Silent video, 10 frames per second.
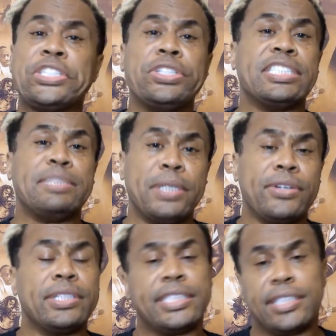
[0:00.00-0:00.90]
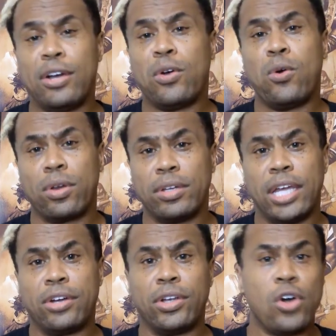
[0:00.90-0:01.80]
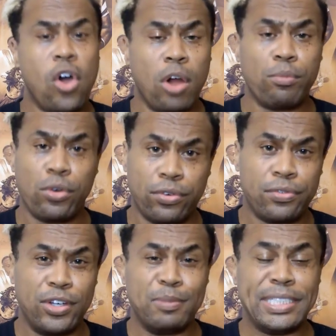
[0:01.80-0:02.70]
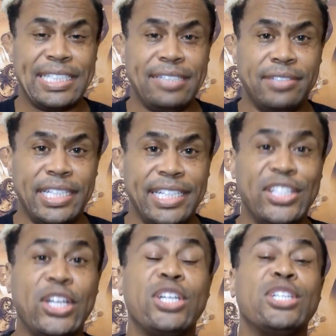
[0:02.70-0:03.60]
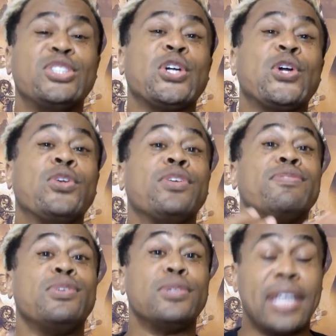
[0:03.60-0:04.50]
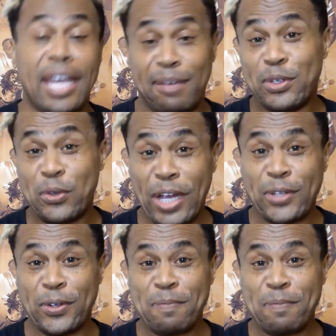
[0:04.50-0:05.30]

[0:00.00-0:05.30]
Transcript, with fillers: an experienced stunt coordinator in armor for film and TV, turned full time director.